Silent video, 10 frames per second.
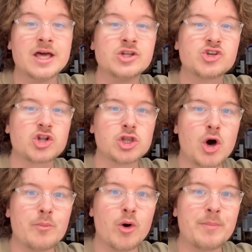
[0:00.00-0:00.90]
Just a
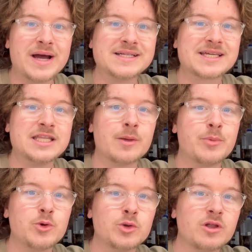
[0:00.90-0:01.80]
lot more buyers in the
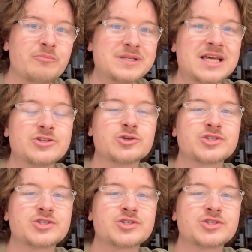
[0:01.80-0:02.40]
pool of potential